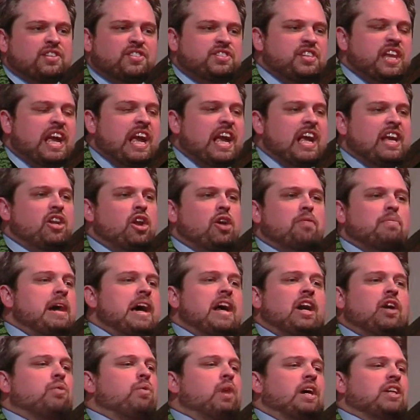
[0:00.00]
saying, No
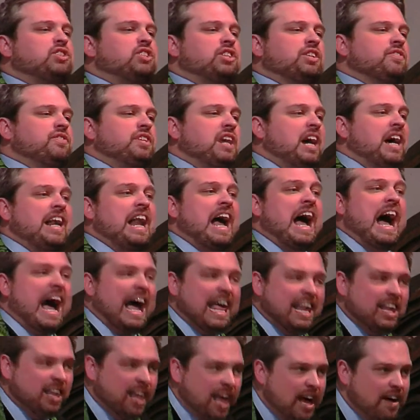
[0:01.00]
matter what you've done,
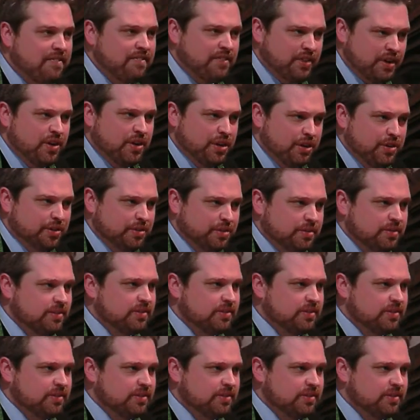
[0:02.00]
I love you,